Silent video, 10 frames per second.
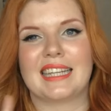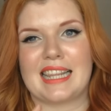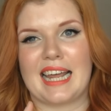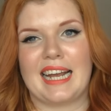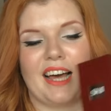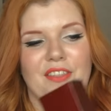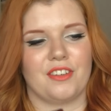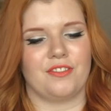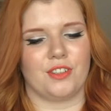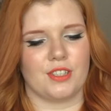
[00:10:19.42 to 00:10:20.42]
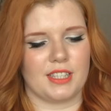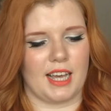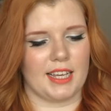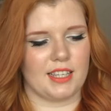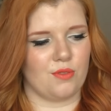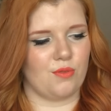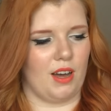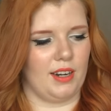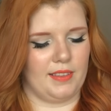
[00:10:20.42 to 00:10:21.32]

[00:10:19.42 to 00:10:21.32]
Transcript: that I got the full size one.